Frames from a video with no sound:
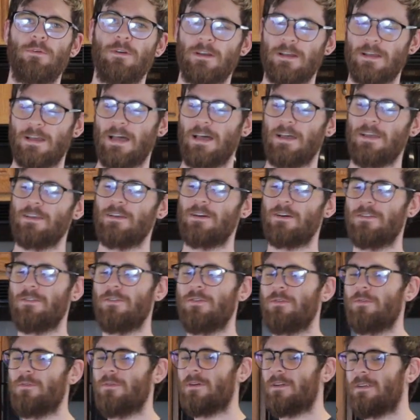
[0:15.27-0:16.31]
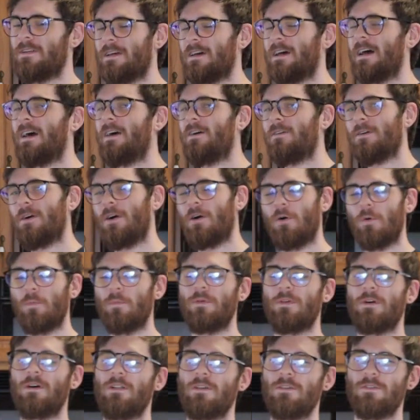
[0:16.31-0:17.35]
work. How y'all doing? I hope
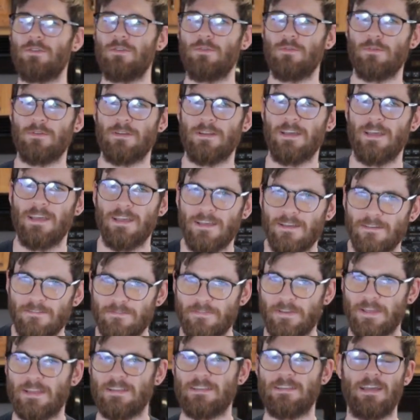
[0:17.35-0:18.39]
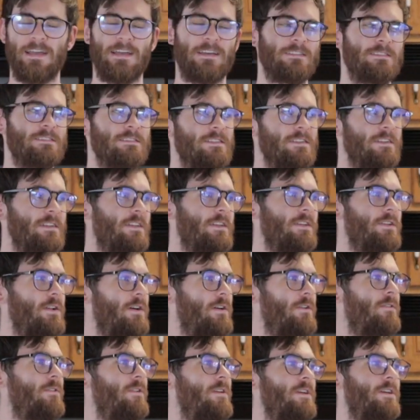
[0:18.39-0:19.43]
y'all are doing fantastic, you
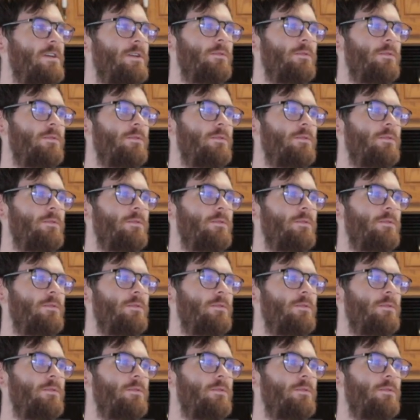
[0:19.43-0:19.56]
know,